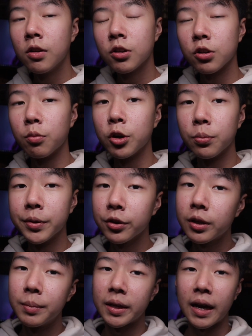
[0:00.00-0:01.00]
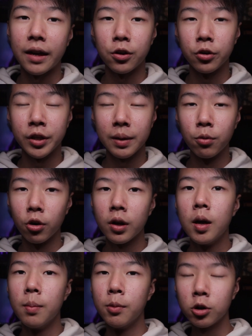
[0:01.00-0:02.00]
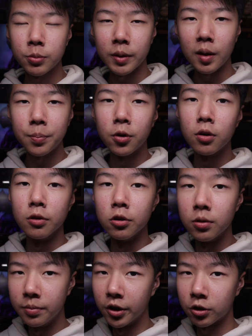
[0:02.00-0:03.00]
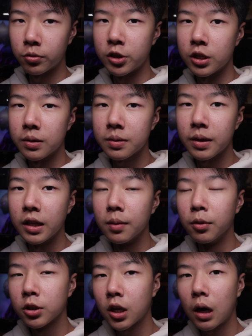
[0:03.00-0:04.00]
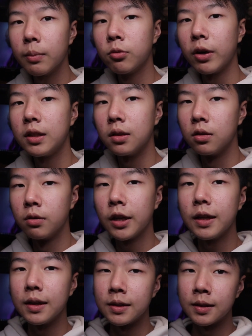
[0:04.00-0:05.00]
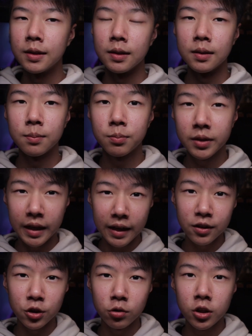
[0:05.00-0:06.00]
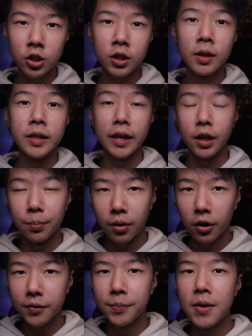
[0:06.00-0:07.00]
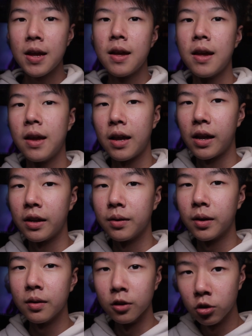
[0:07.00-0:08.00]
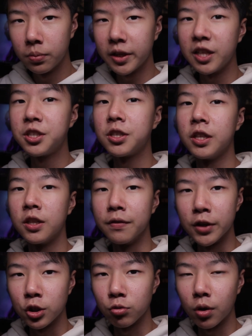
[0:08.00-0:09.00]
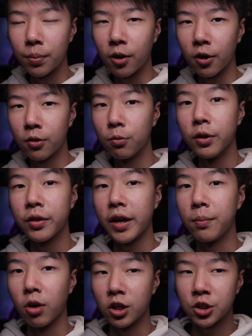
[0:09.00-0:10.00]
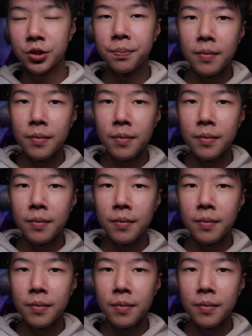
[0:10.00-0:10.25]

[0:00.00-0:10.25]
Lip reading: So when you're building a mechanical keyboard, most people lube their switches, and the most common way to do it is to take the switch, take it apart, and lube each individual part with a brush.